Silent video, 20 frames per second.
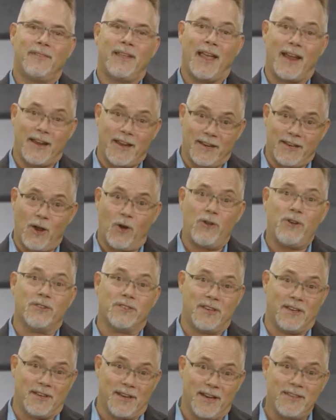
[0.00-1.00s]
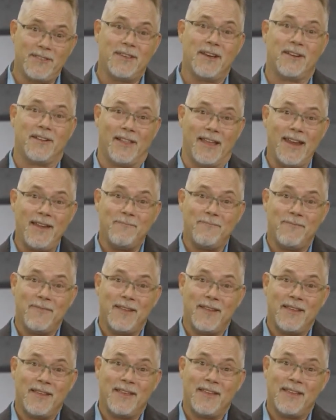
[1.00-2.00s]
I can tell you statistically
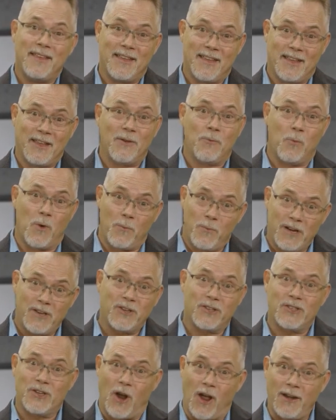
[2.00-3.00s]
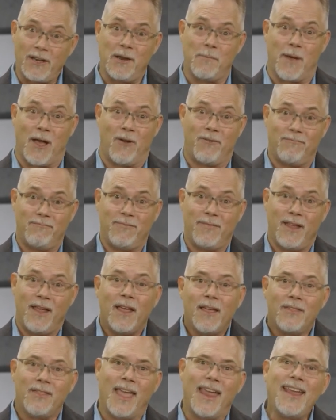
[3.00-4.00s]
what we just talked about.
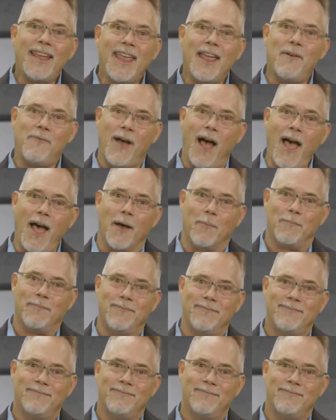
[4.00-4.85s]
They give up.